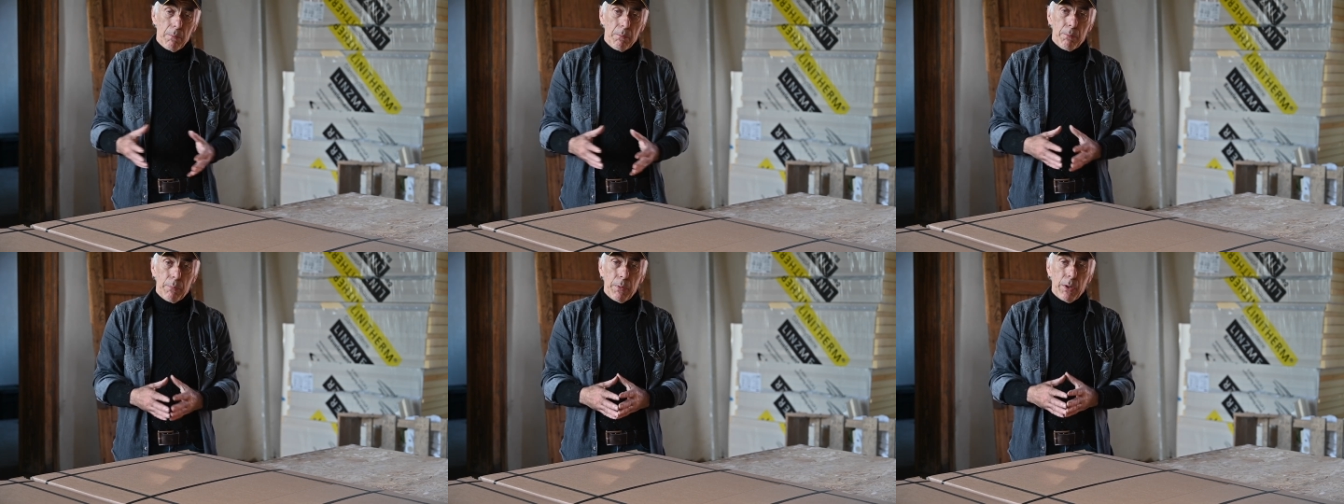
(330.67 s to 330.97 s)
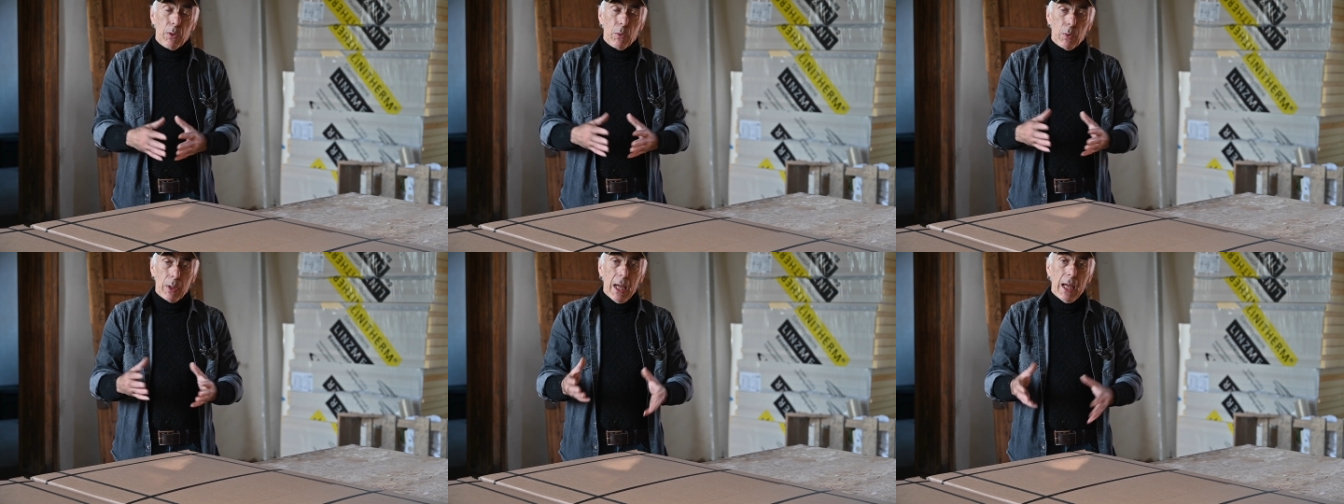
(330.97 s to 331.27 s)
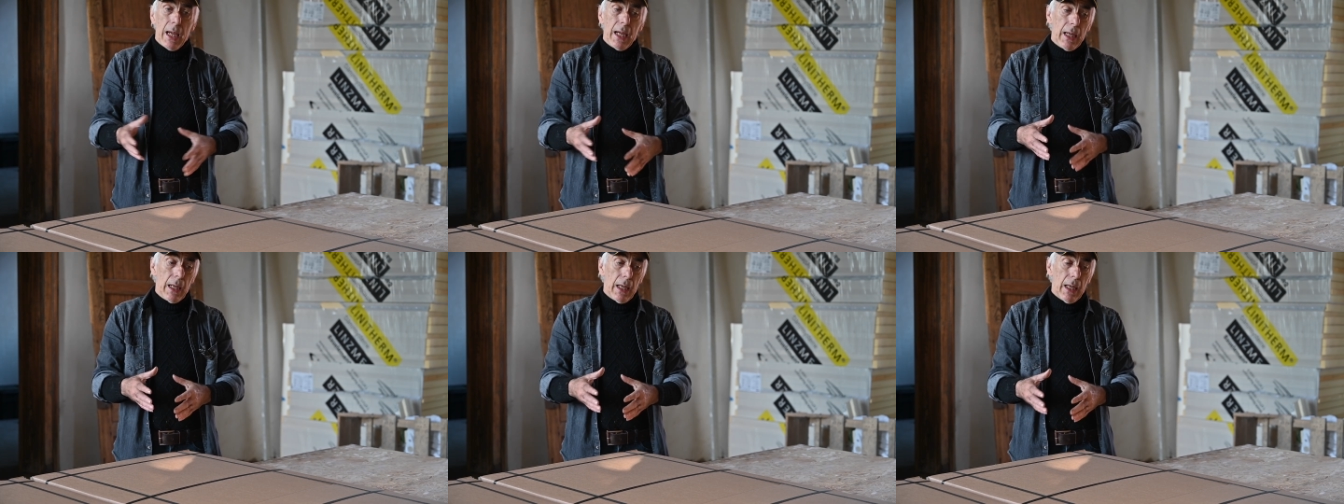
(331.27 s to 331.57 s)
But
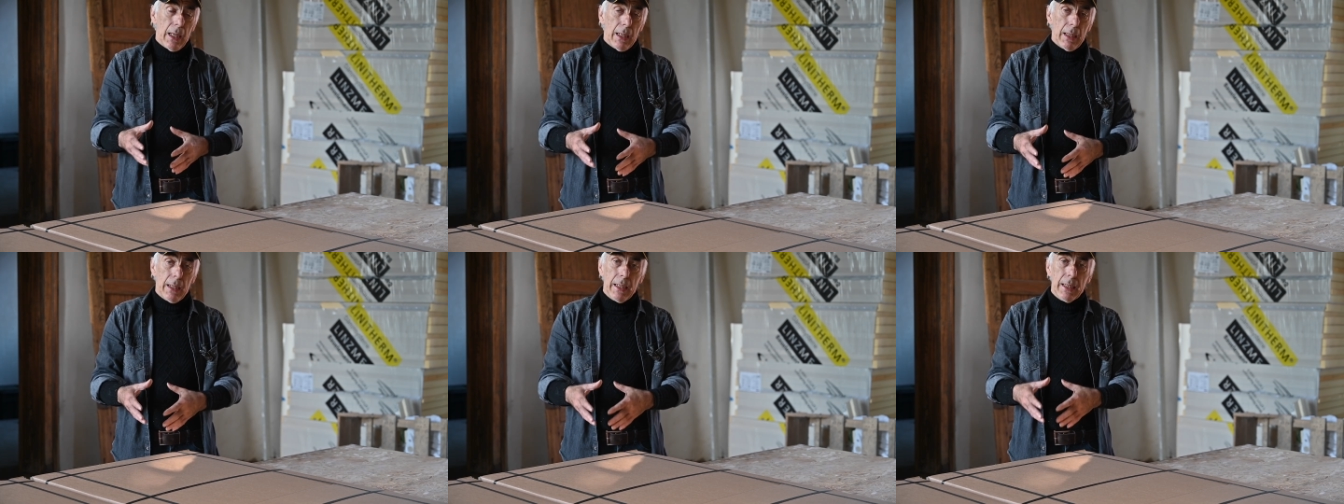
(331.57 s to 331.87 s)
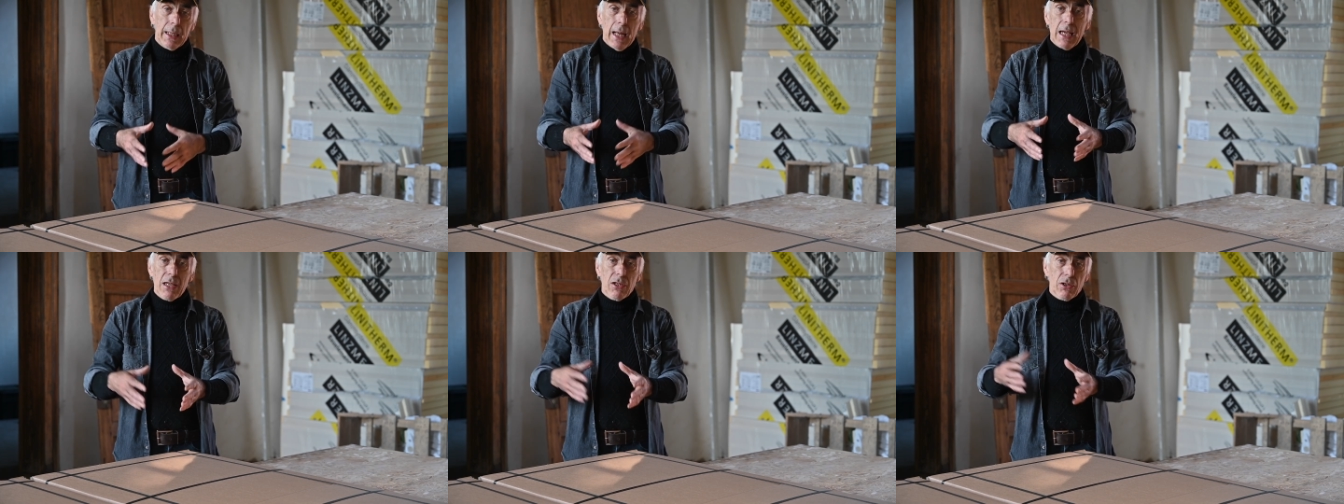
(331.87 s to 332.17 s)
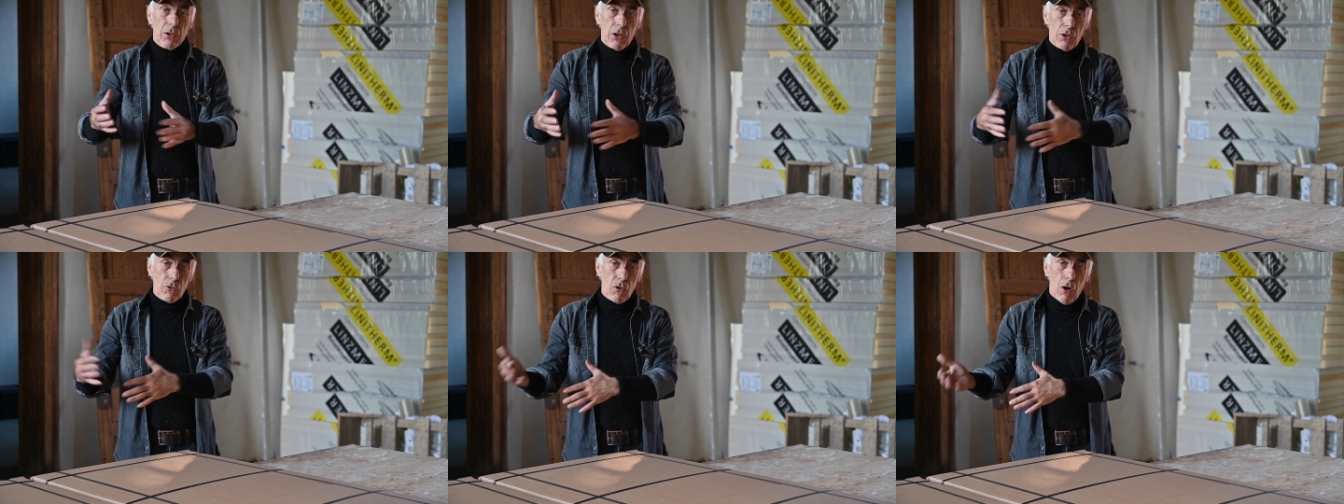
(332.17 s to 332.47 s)
okay, uh, it has
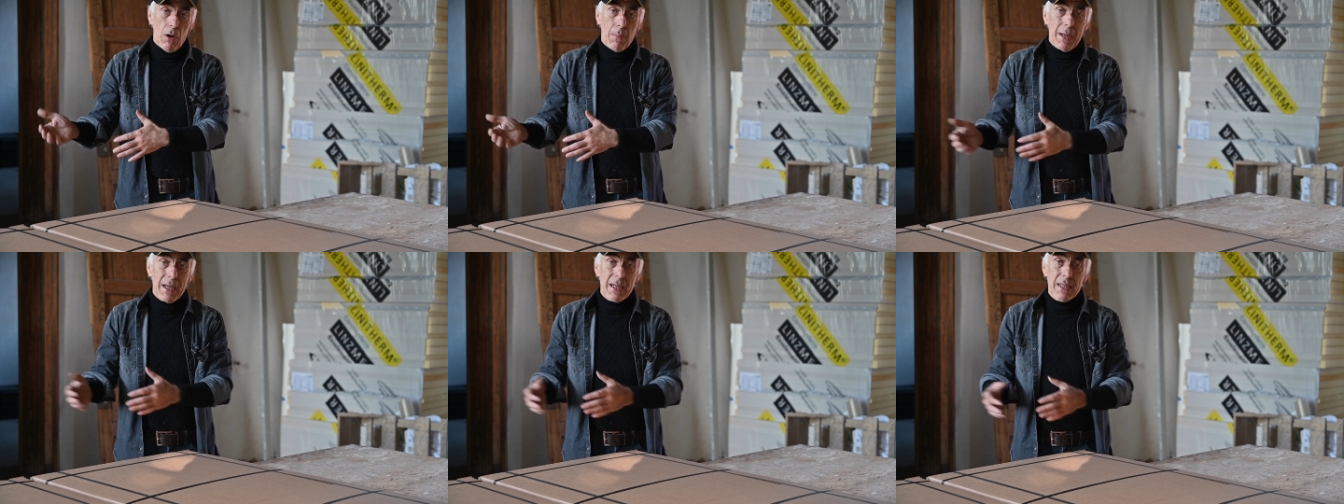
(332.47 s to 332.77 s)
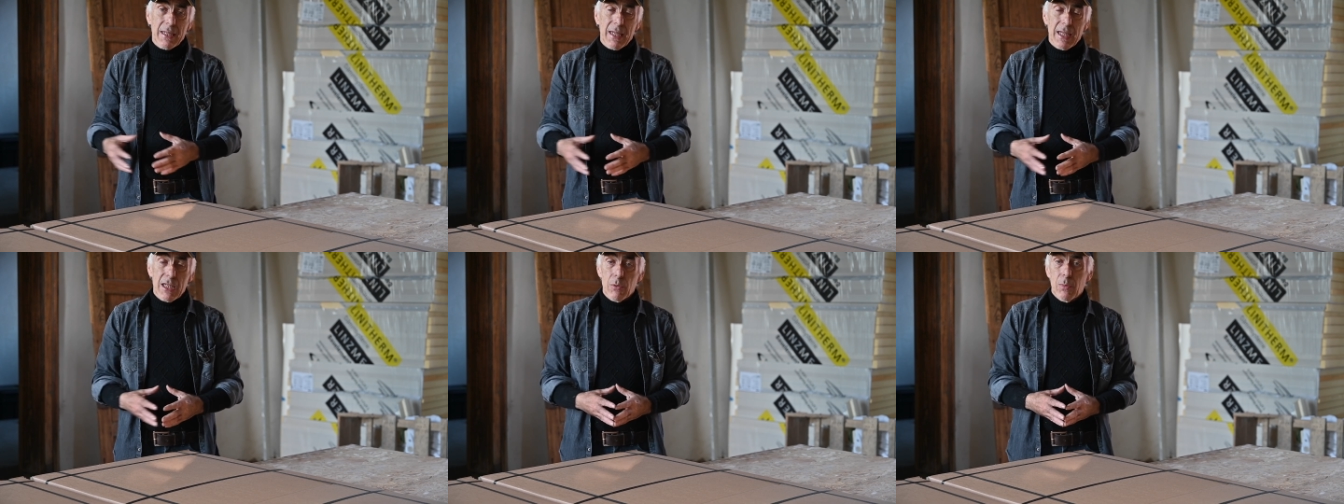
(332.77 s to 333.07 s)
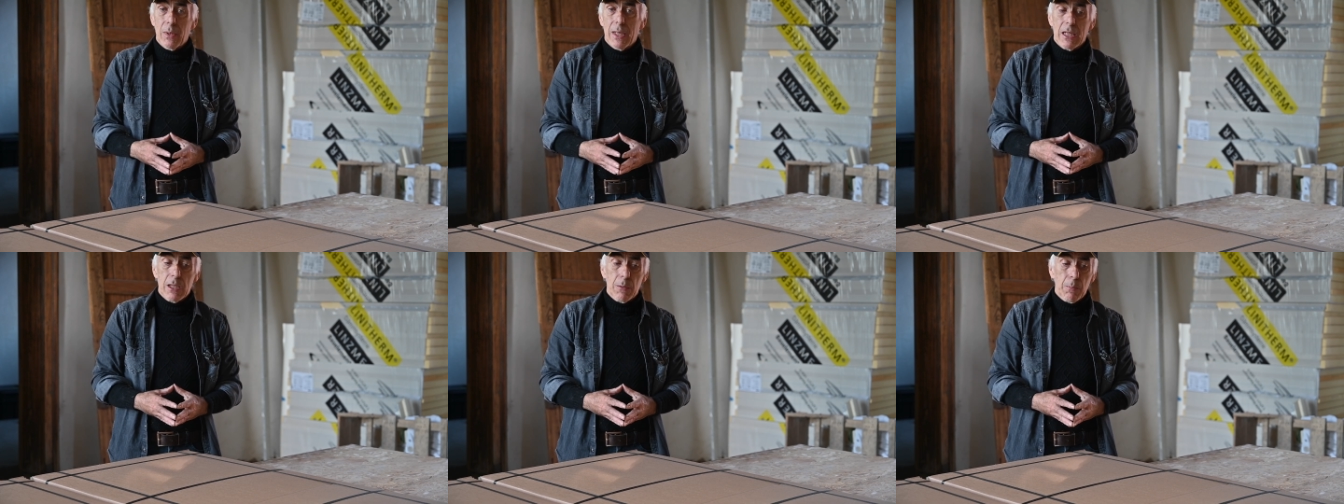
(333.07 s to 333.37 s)
other drawbacks, as
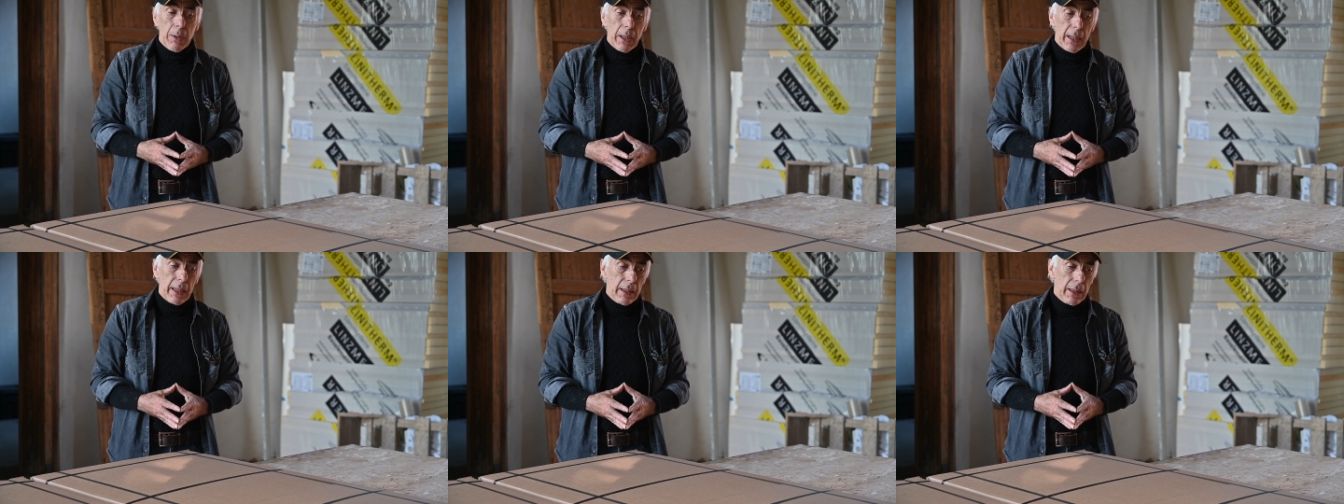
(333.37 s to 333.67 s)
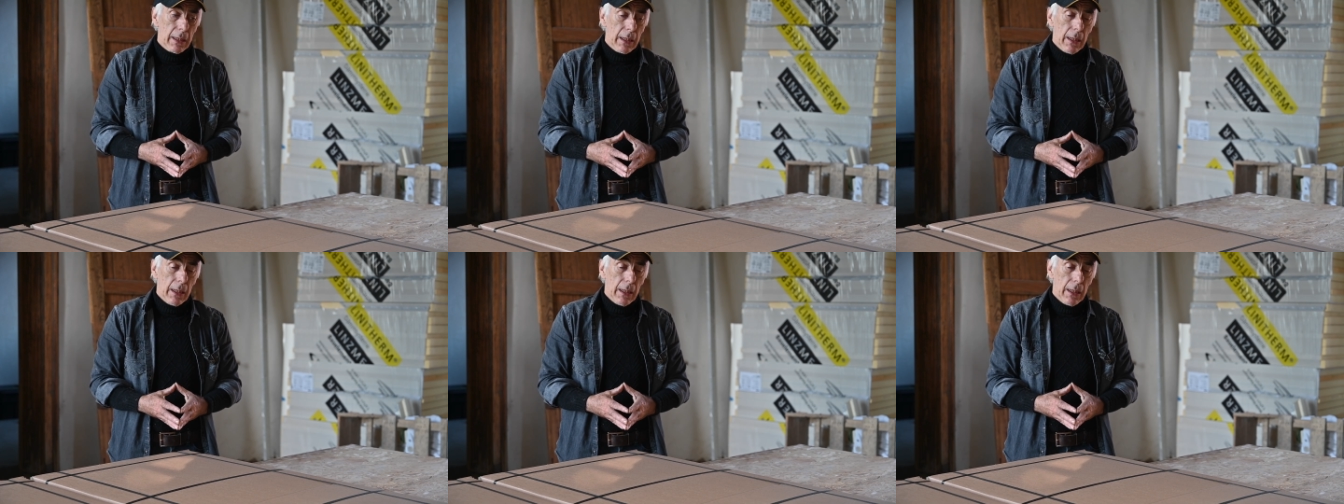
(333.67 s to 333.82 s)
we explained.